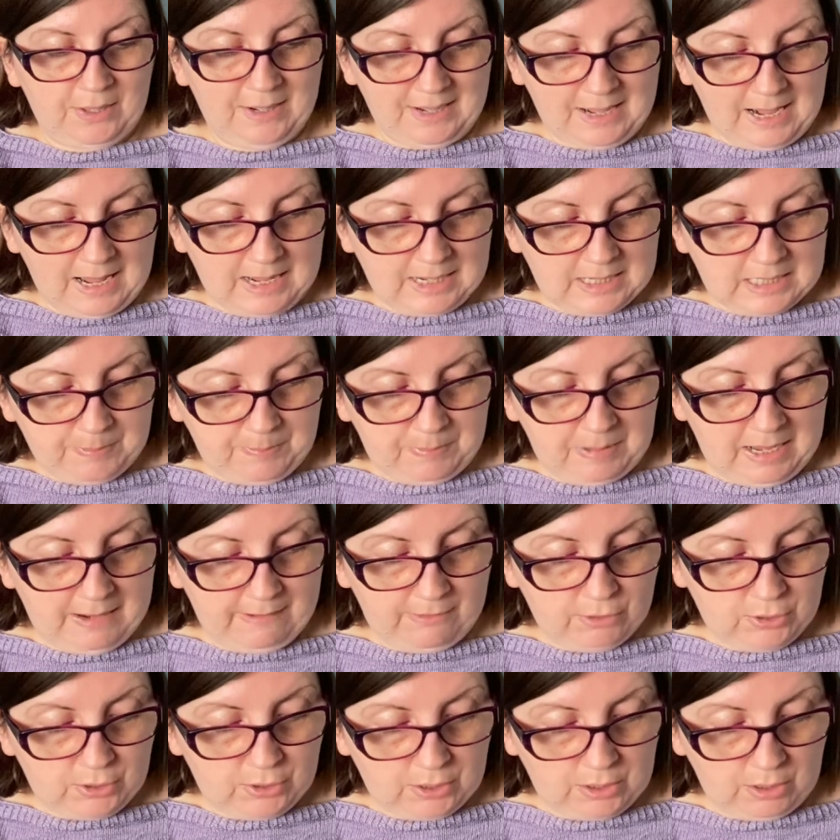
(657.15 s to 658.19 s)
next pair
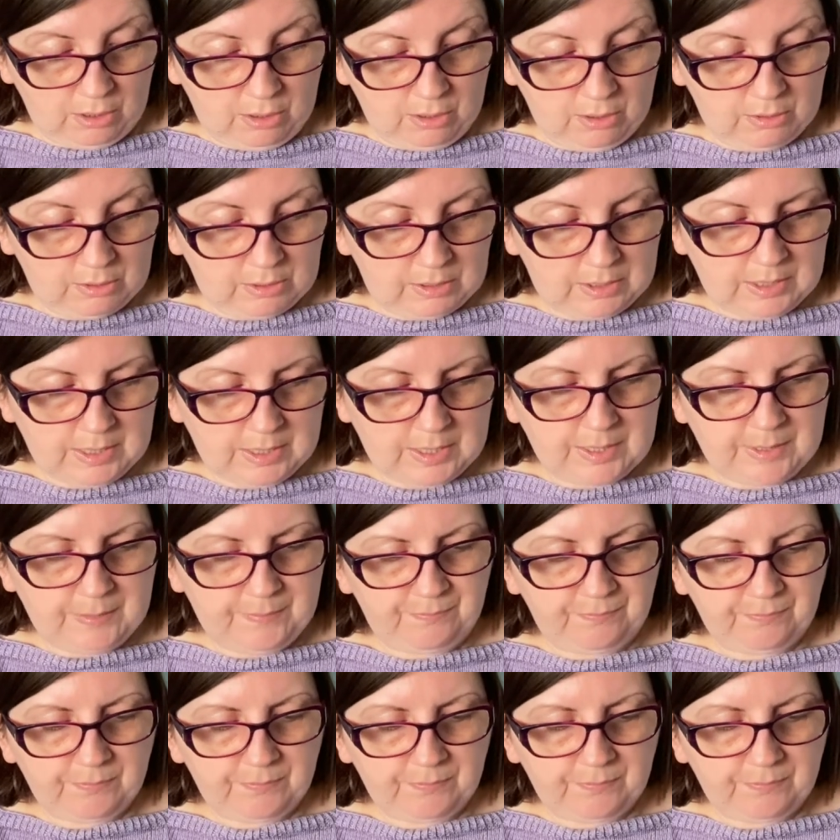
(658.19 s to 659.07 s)
of socks,